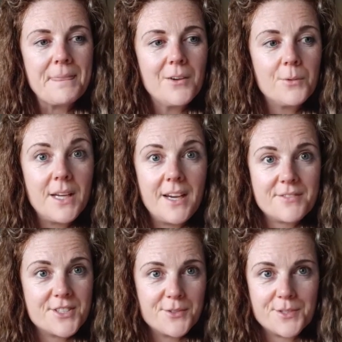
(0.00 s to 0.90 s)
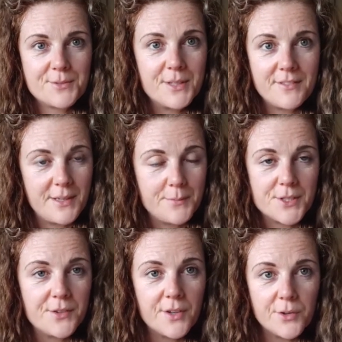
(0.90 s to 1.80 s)
we have to do it. We have
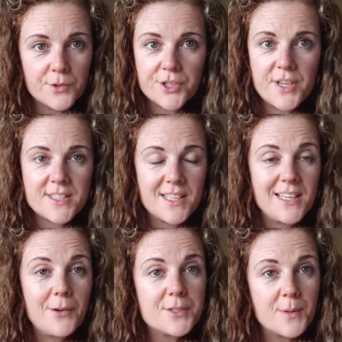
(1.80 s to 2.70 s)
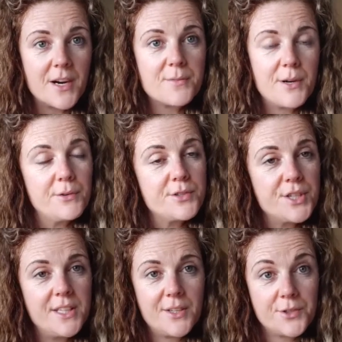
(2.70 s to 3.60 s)
absolutely no choice. And now it's part of my
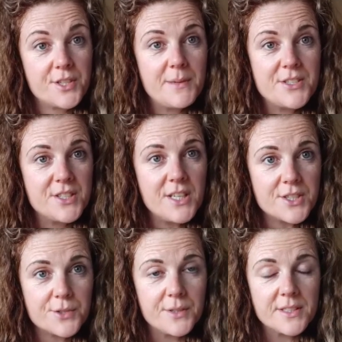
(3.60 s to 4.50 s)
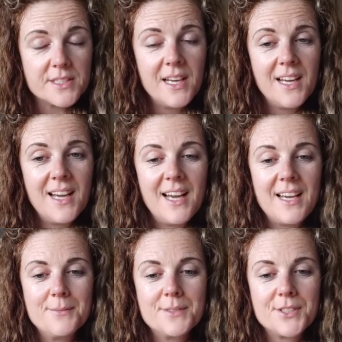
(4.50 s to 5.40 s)
routine. I couldn't imagine not doing
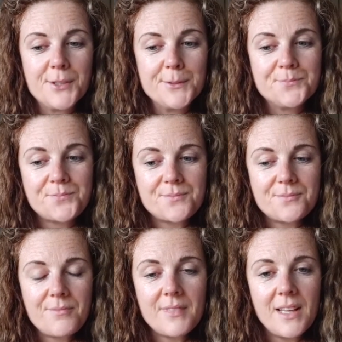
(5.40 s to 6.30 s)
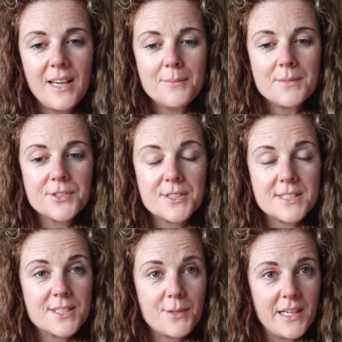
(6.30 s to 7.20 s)
it. So
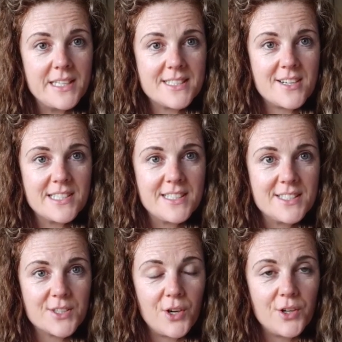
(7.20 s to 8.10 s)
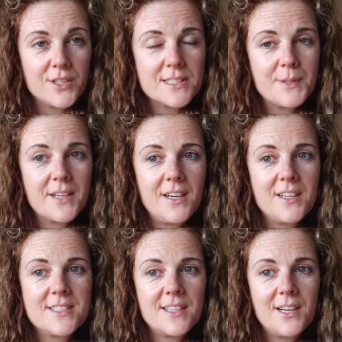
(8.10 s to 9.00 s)
this is why I started these calls,
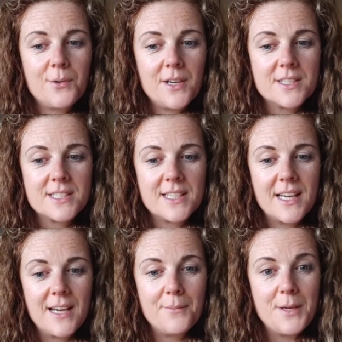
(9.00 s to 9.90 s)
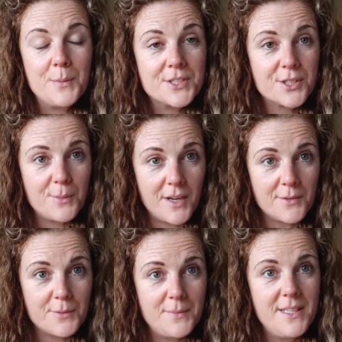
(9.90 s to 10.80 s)
because I want people to come on
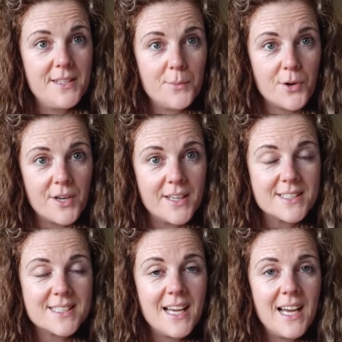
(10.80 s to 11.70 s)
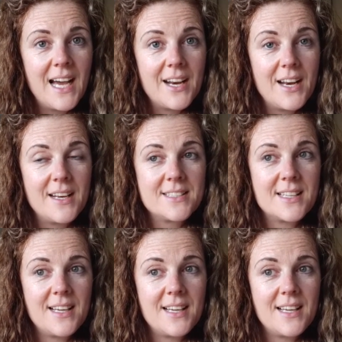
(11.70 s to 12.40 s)
with me in the mornings, and